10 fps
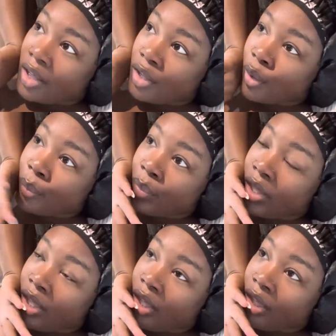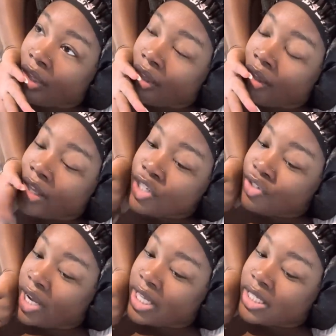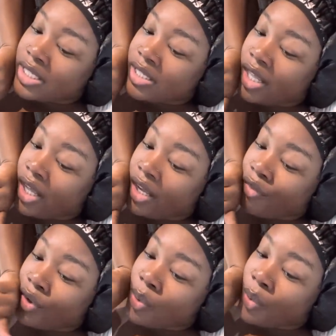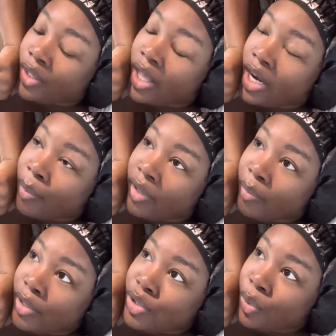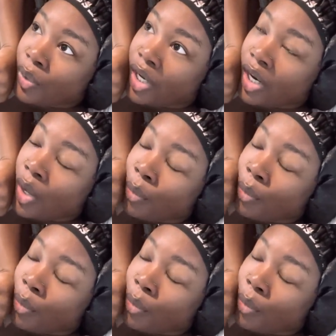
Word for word: up and get dressed and record the Airbnb tour.